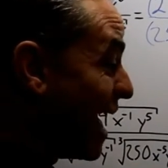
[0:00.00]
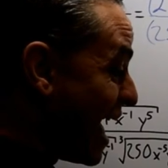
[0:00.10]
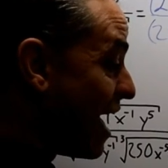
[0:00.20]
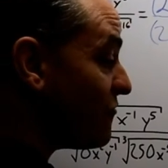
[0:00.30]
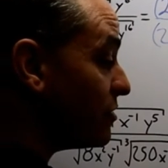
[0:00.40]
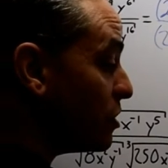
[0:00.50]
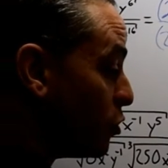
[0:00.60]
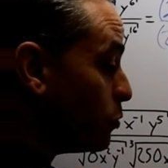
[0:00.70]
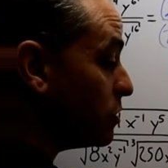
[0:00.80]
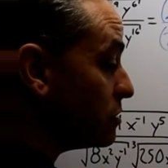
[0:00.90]
have
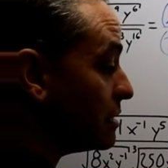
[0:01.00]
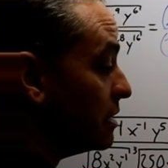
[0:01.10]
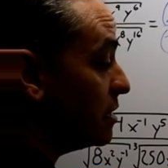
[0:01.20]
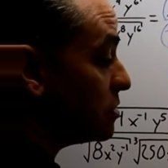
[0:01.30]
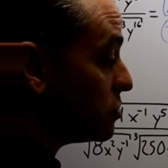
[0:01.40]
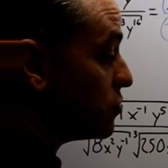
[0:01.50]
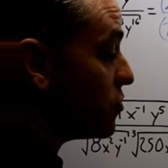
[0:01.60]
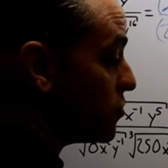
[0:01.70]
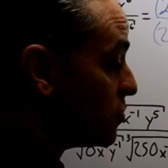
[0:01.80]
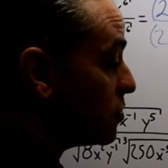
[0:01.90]
numbers into
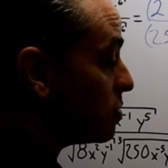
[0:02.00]
the